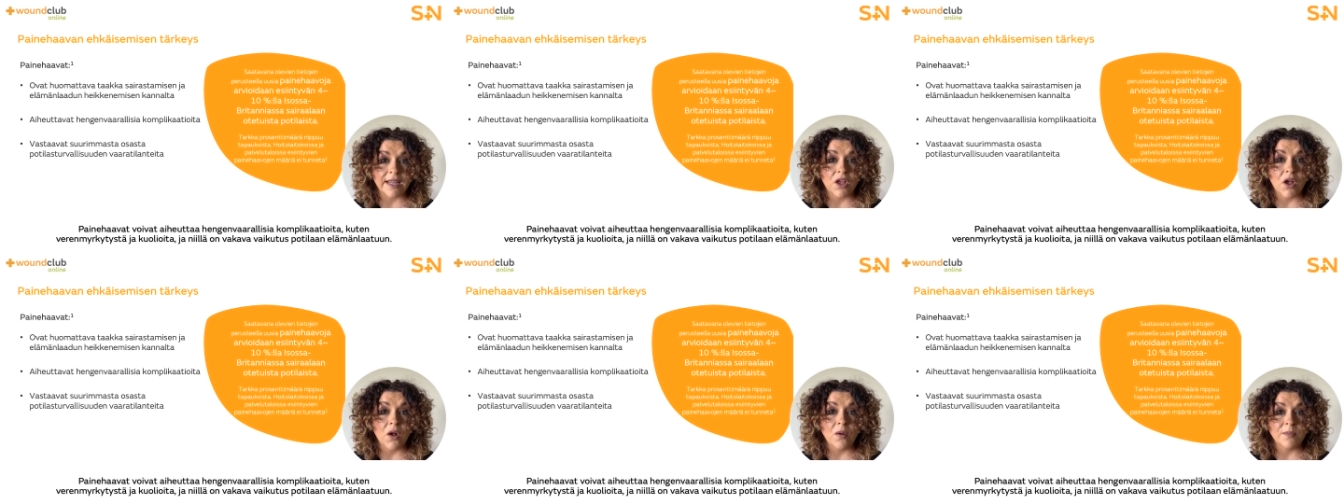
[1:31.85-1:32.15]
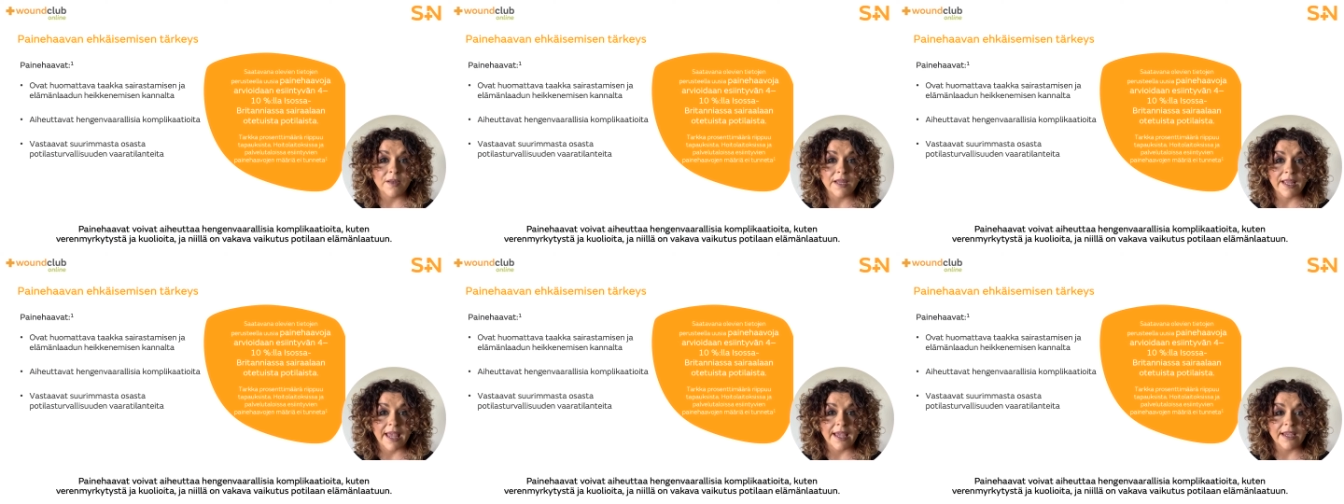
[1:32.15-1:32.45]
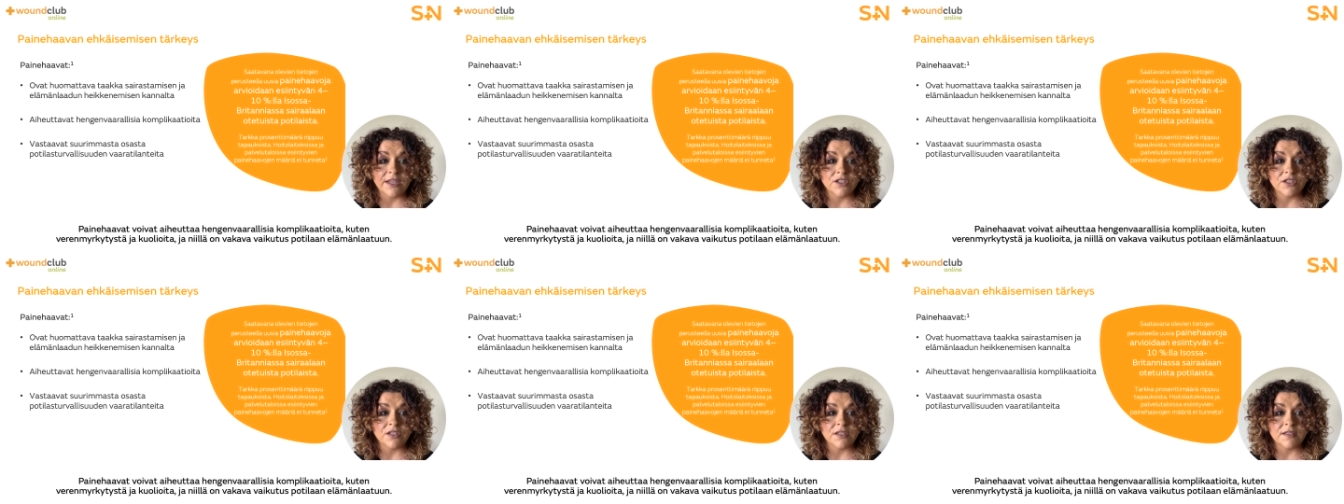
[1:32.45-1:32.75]

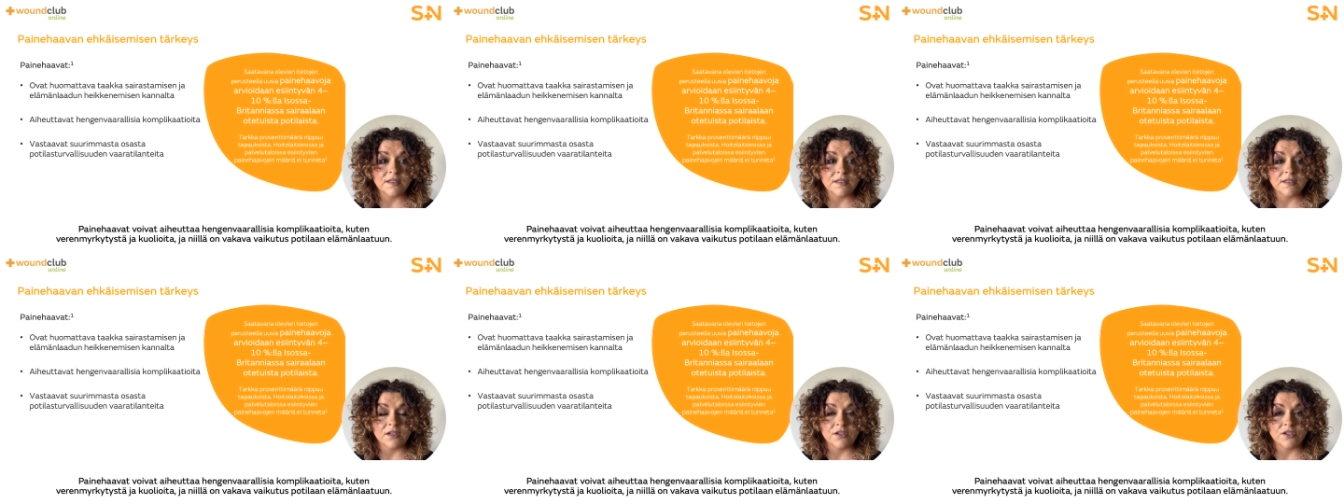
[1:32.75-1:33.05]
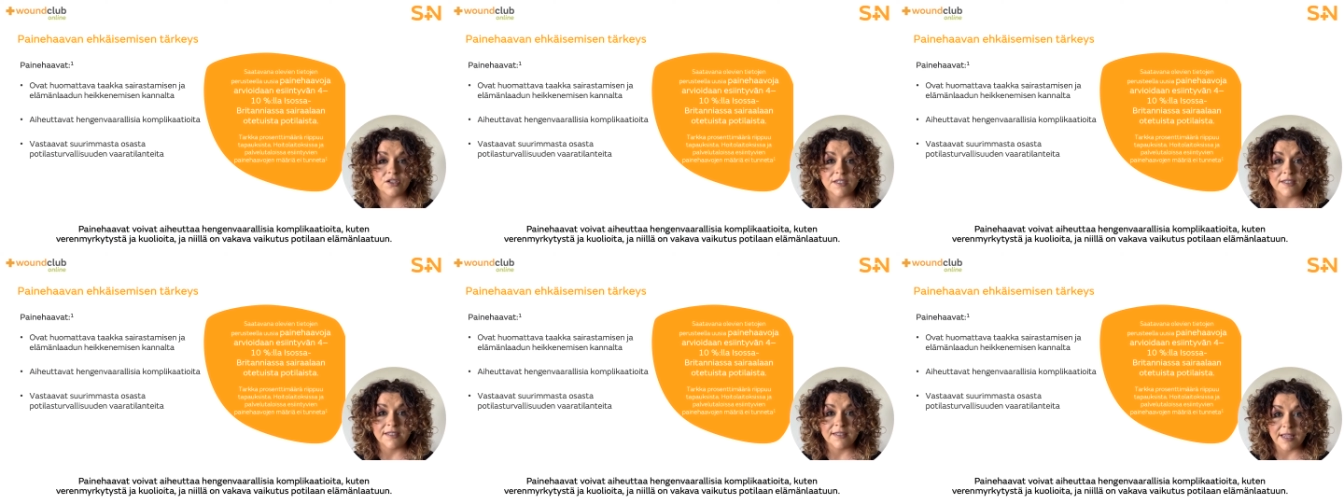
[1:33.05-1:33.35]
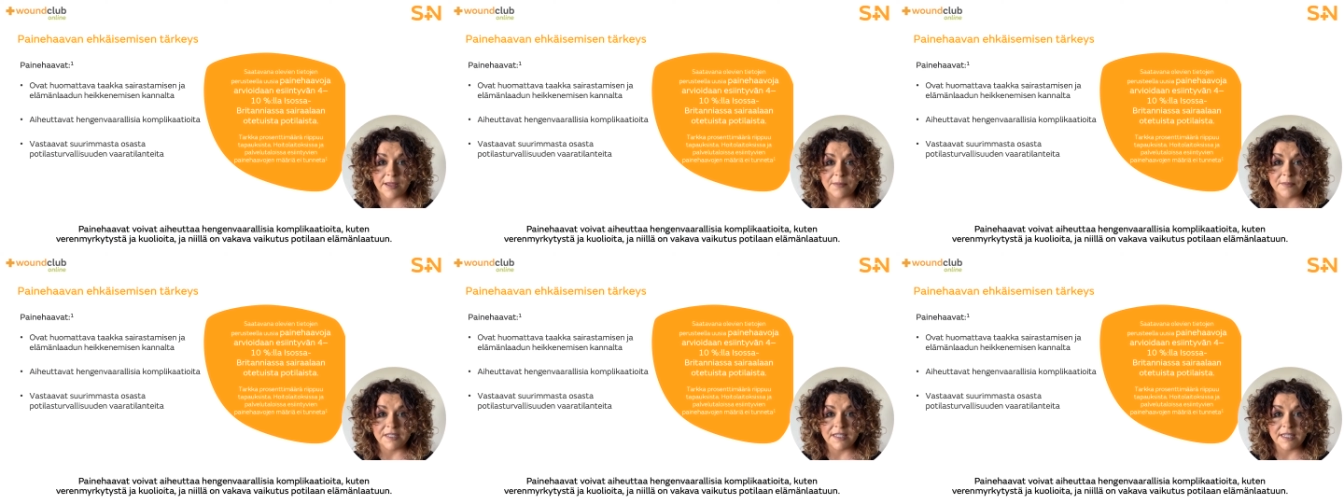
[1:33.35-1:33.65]
complications such as
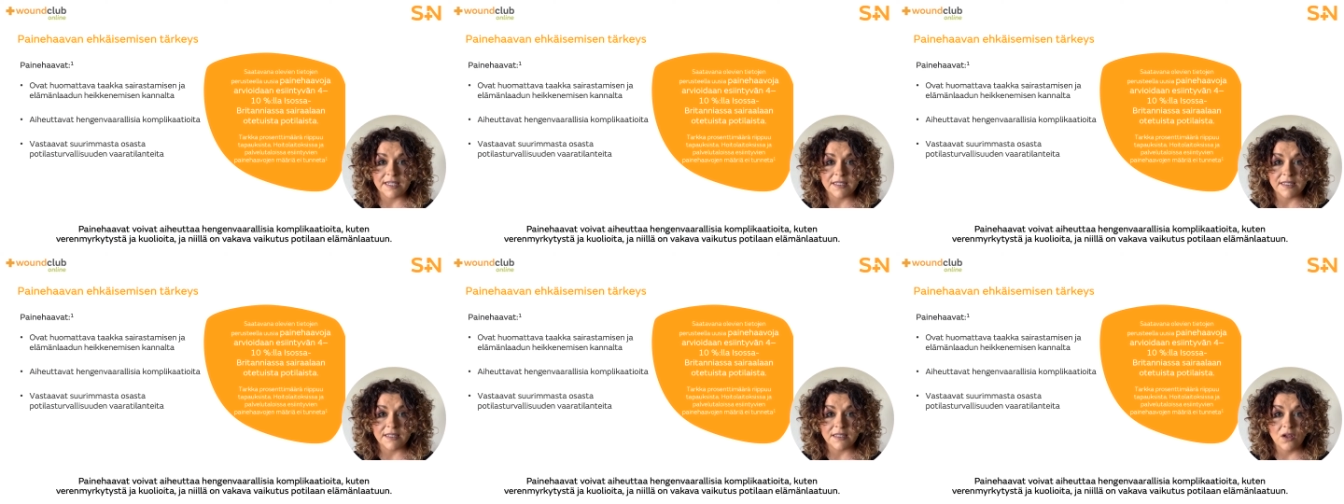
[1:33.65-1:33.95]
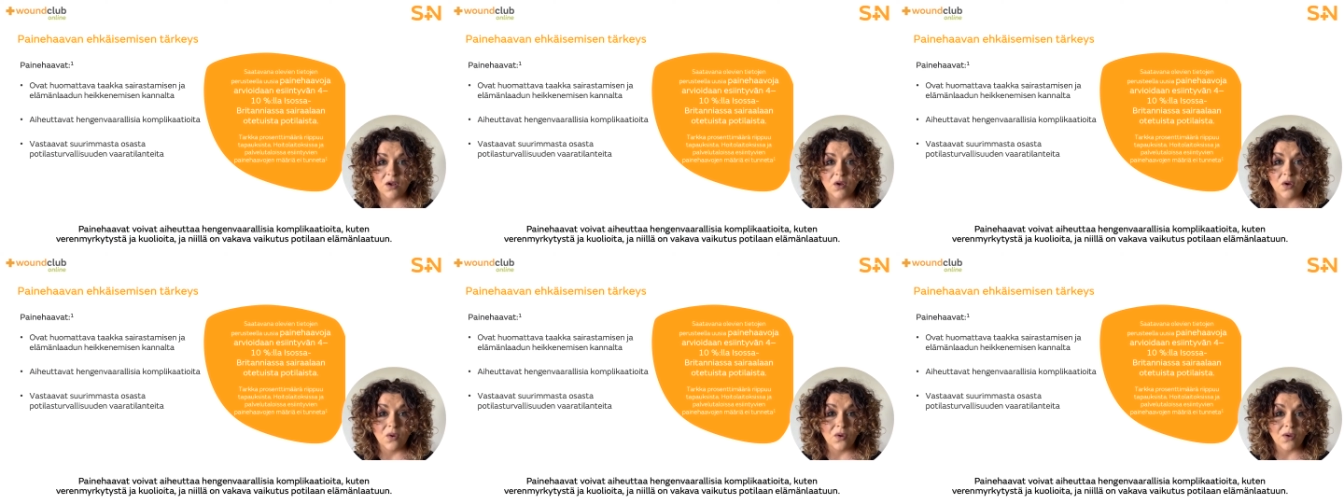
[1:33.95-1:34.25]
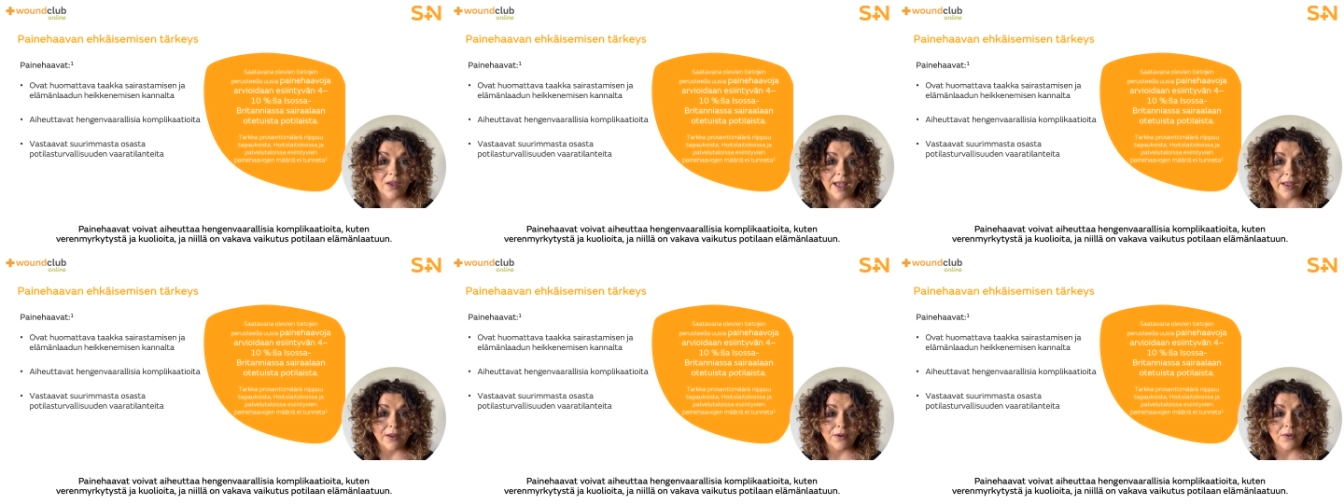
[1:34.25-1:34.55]
sepsis or
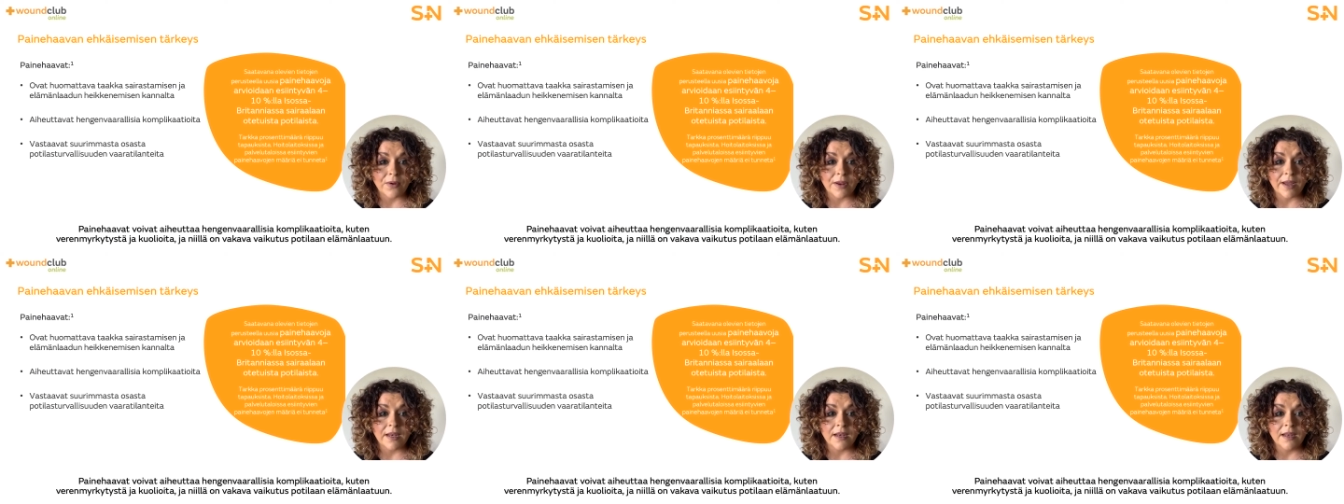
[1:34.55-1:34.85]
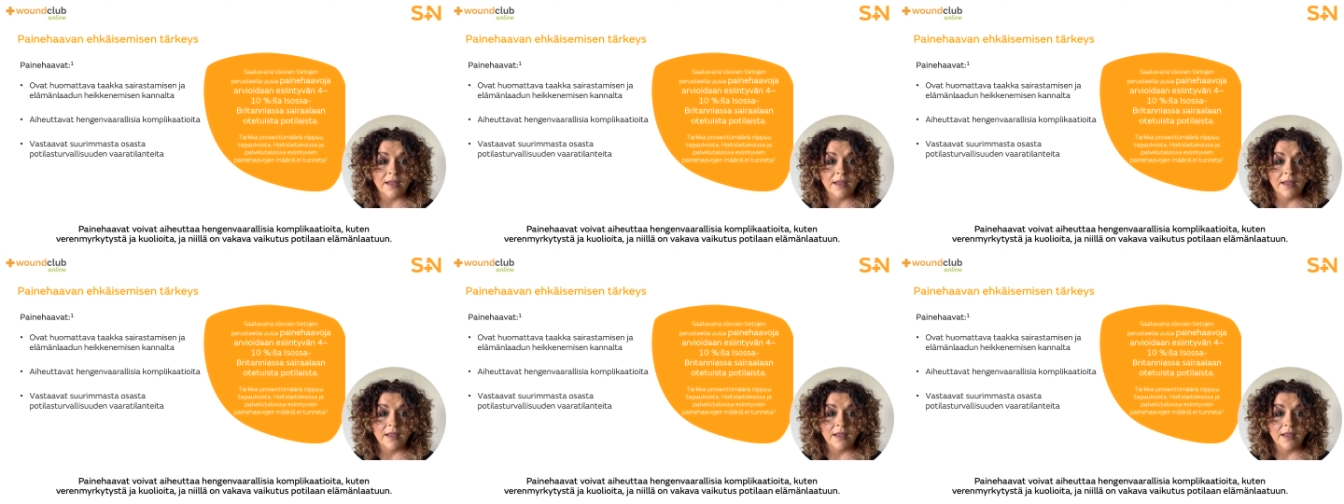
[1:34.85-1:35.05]
gangrene,